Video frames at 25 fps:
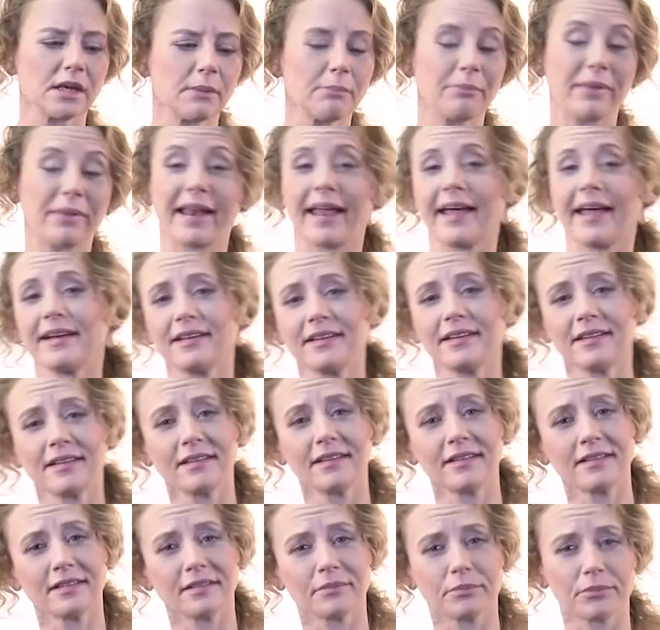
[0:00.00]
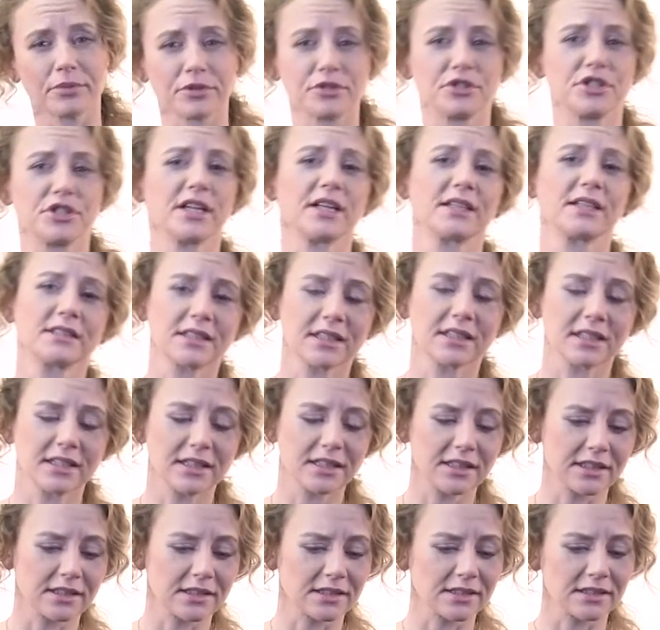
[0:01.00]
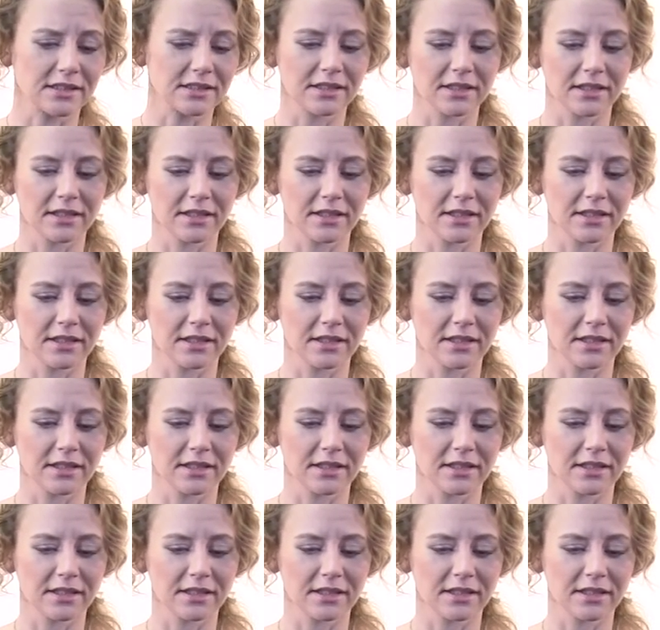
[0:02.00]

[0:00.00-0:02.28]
planning and projecting and,